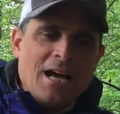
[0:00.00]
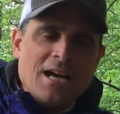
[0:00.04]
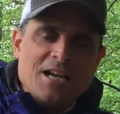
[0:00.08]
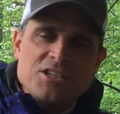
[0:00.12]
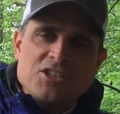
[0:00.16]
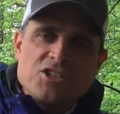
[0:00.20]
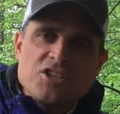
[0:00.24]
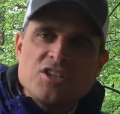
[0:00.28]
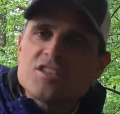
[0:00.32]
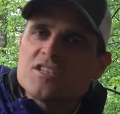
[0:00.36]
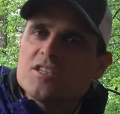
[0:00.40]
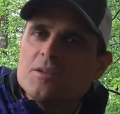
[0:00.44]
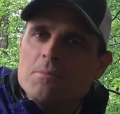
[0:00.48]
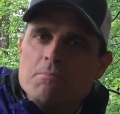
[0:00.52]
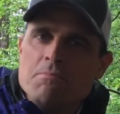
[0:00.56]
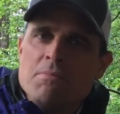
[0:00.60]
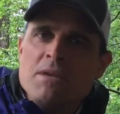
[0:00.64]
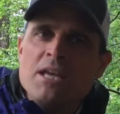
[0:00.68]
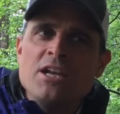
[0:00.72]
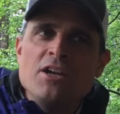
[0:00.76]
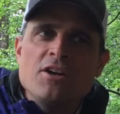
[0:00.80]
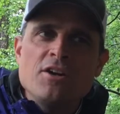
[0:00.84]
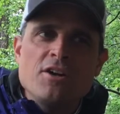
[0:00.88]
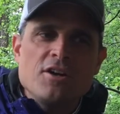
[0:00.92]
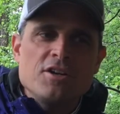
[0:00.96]
just a
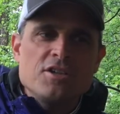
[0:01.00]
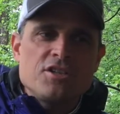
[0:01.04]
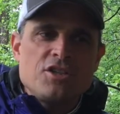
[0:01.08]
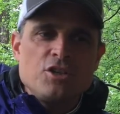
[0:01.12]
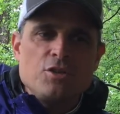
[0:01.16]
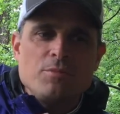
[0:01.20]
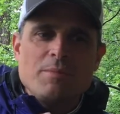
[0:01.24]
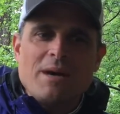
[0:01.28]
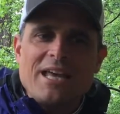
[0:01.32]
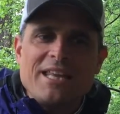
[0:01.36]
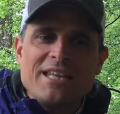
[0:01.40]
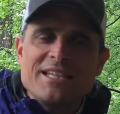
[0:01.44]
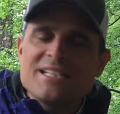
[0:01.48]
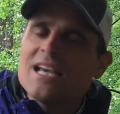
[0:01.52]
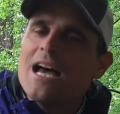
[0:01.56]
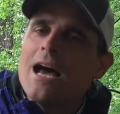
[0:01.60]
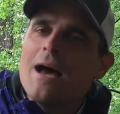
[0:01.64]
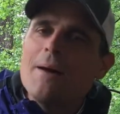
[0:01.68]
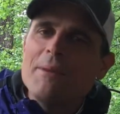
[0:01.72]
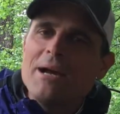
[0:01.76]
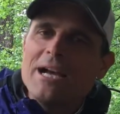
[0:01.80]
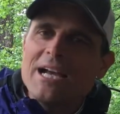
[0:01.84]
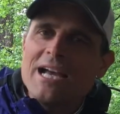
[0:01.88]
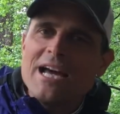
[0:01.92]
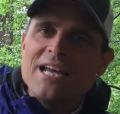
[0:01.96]
minute or two, by the
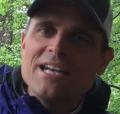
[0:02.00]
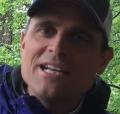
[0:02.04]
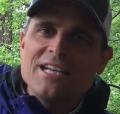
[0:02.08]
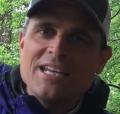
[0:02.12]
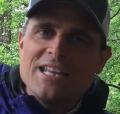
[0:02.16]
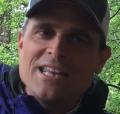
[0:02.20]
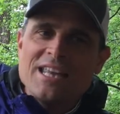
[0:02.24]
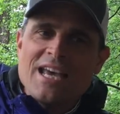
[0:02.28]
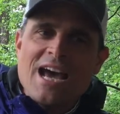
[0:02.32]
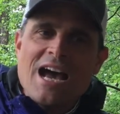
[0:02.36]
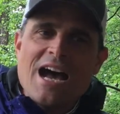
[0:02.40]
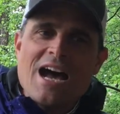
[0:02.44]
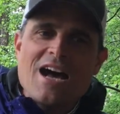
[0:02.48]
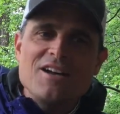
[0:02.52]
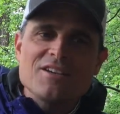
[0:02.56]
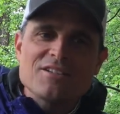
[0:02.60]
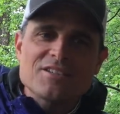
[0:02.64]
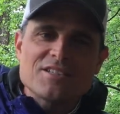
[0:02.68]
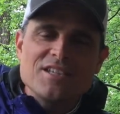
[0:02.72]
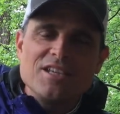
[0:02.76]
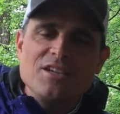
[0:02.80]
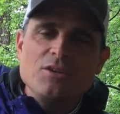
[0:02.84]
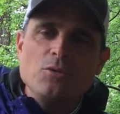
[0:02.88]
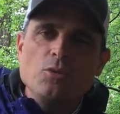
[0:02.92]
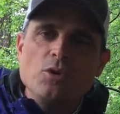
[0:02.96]
time I got into the
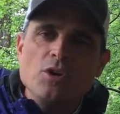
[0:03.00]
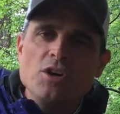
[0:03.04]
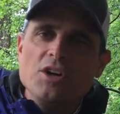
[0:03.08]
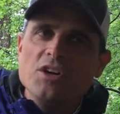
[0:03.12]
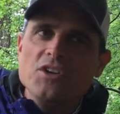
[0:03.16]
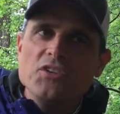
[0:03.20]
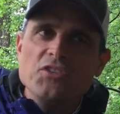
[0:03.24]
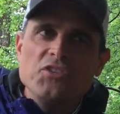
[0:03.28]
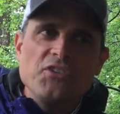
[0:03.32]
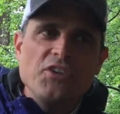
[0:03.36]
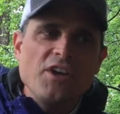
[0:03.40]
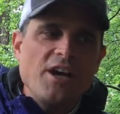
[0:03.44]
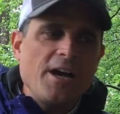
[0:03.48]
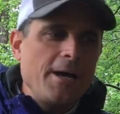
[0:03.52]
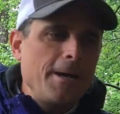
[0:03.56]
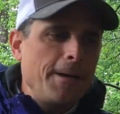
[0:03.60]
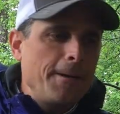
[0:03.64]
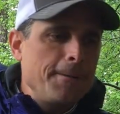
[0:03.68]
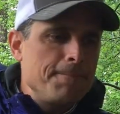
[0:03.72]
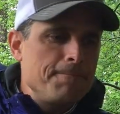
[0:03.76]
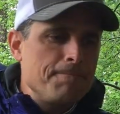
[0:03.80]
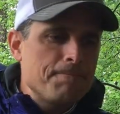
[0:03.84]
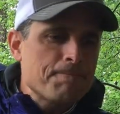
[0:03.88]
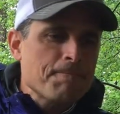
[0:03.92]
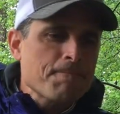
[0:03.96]
house, it was,
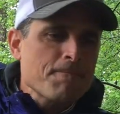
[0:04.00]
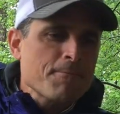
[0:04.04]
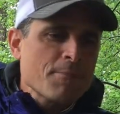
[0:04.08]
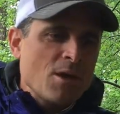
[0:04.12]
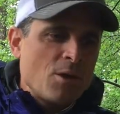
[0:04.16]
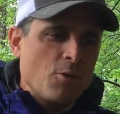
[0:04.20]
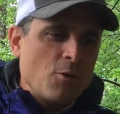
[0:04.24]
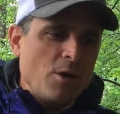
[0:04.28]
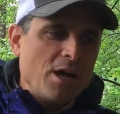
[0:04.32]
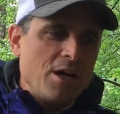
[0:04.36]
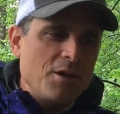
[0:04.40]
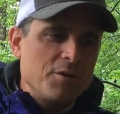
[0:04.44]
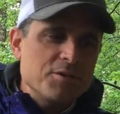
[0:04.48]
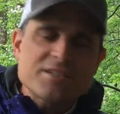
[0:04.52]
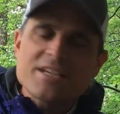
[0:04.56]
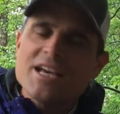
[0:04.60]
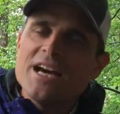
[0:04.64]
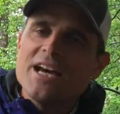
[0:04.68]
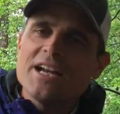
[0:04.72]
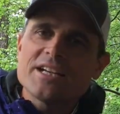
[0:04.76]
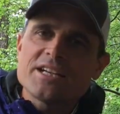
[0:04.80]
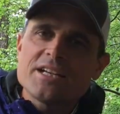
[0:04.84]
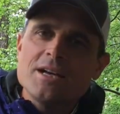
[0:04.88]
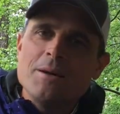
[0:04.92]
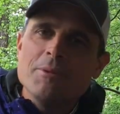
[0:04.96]
well, it was
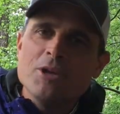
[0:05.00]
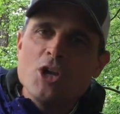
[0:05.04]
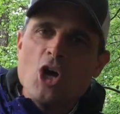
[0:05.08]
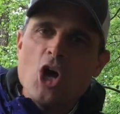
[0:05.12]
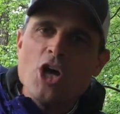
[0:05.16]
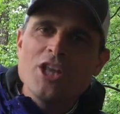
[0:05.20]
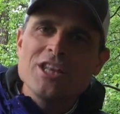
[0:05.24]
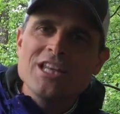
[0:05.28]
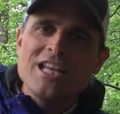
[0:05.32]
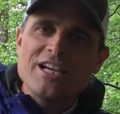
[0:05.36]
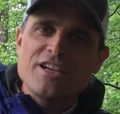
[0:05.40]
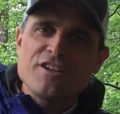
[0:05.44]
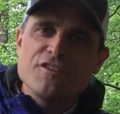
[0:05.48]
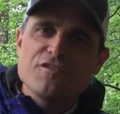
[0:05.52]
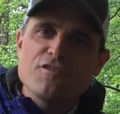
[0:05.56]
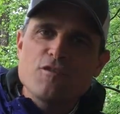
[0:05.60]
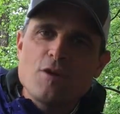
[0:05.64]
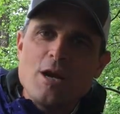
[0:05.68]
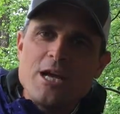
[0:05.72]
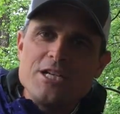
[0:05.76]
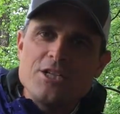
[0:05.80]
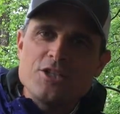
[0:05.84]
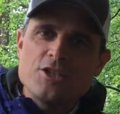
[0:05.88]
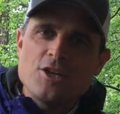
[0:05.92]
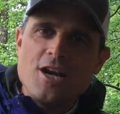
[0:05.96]
kind of coming on like a
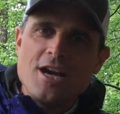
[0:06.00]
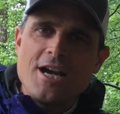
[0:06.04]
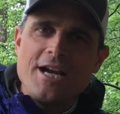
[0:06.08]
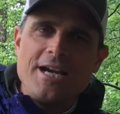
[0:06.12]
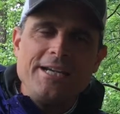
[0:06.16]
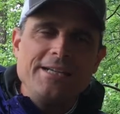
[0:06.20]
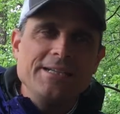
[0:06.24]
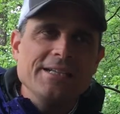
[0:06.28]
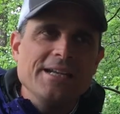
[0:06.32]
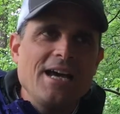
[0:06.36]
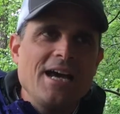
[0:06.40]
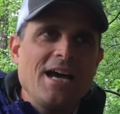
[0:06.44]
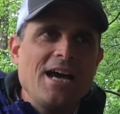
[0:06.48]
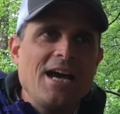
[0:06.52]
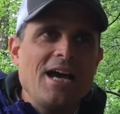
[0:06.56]
freight train,